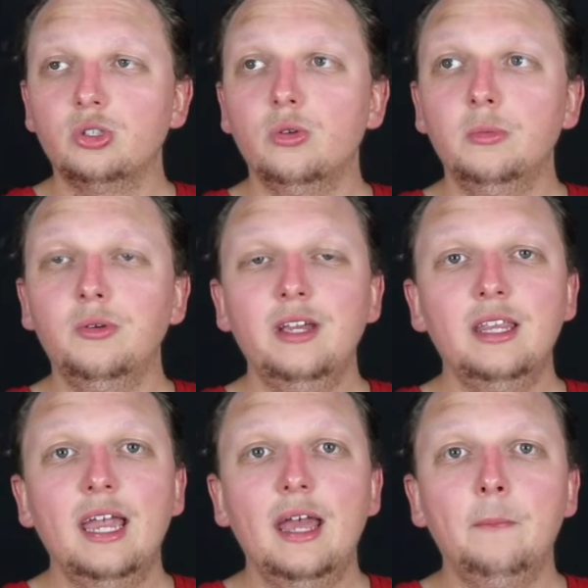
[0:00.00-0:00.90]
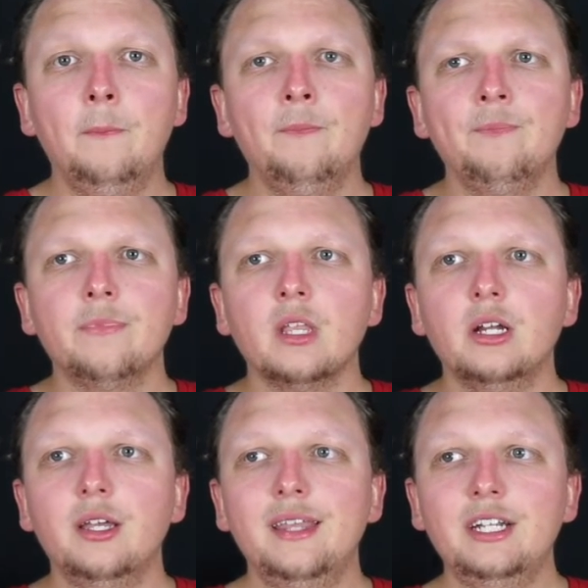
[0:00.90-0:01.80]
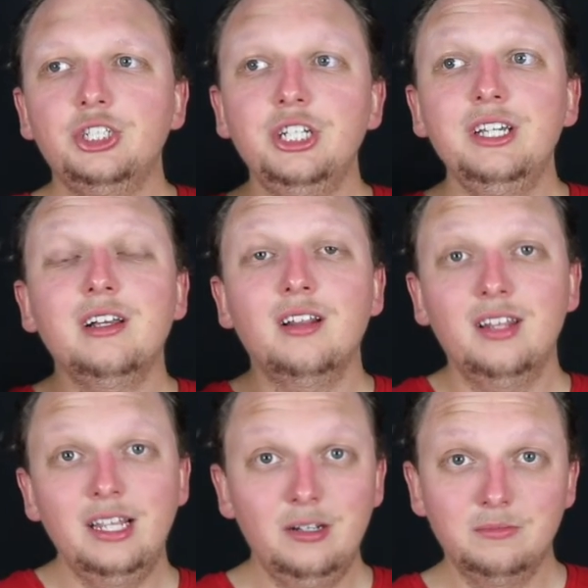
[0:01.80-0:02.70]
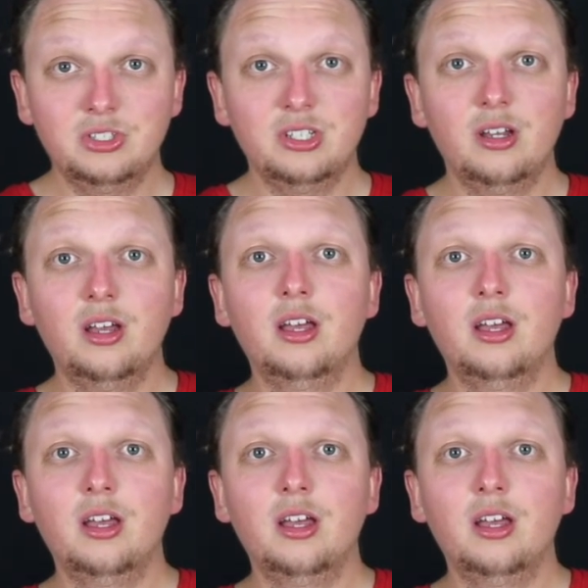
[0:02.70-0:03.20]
to a movie that she claims